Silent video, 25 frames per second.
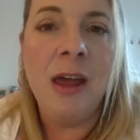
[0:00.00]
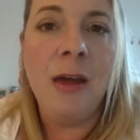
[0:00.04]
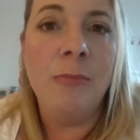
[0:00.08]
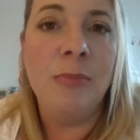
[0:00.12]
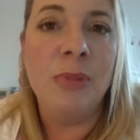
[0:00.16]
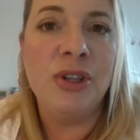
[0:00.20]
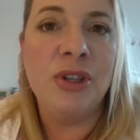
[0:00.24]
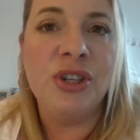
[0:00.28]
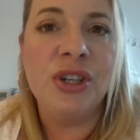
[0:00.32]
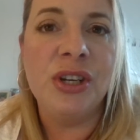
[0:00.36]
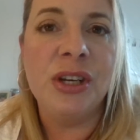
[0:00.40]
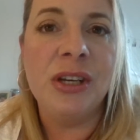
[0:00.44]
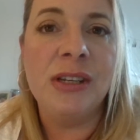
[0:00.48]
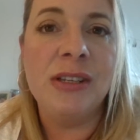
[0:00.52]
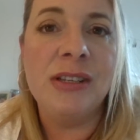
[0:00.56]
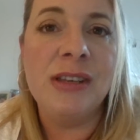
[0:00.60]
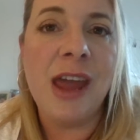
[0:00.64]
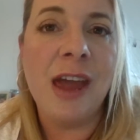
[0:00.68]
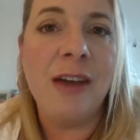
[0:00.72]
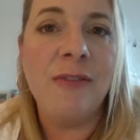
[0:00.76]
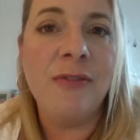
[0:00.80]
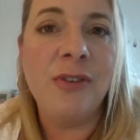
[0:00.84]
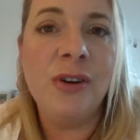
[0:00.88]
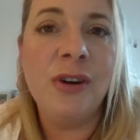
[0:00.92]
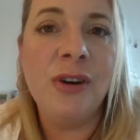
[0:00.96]
but she
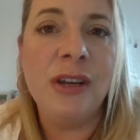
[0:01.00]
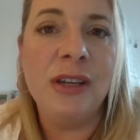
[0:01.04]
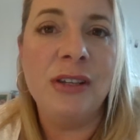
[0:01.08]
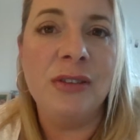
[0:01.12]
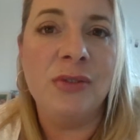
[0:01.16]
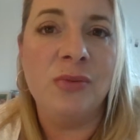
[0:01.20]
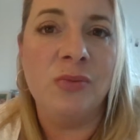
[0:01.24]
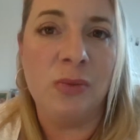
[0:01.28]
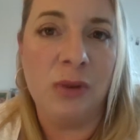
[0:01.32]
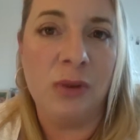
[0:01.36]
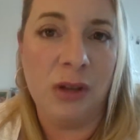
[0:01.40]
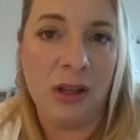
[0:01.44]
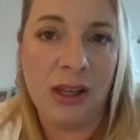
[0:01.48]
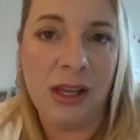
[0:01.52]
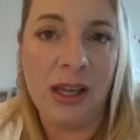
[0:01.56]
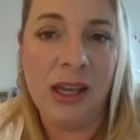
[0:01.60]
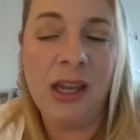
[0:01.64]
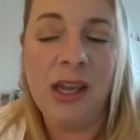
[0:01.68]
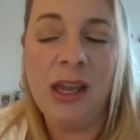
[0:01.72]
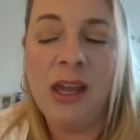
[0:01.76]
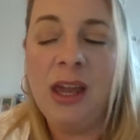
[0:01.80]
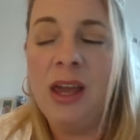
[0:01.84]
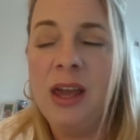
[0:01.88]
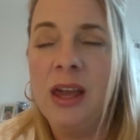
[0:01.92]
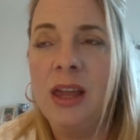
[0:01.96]
never is
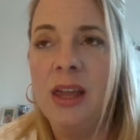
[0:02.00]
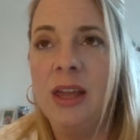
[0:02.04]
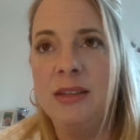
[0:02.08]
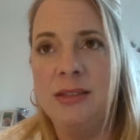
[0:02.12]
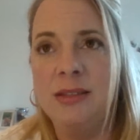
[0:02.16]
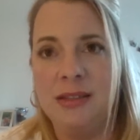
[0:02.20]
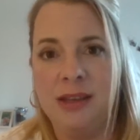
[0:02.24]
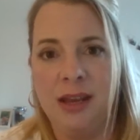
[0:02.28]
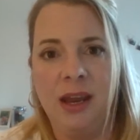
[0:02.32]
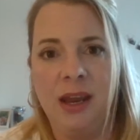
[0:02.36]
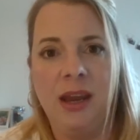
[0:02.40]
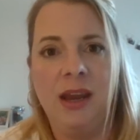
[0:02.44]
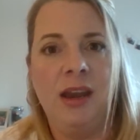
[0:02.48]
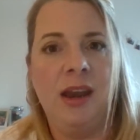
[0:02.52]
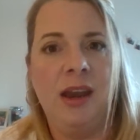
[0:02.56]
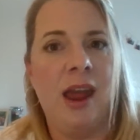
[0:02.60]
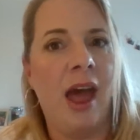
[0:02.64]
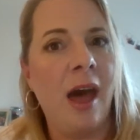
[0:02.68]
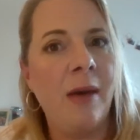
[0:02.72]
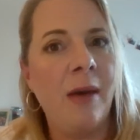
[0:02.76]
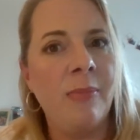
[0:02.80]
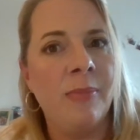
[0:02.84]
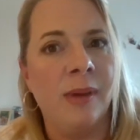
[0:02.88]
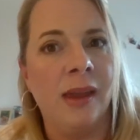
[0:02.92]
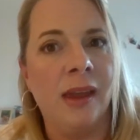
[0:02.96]
really content and
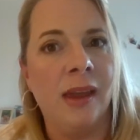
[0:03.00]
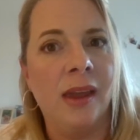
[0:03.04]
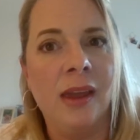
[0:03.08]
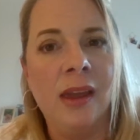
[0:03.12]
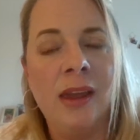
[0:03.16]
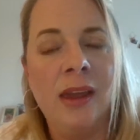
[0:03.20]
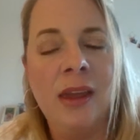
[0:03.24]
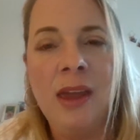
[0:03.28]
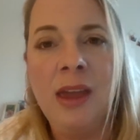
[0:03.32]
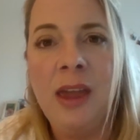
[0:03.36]
happy.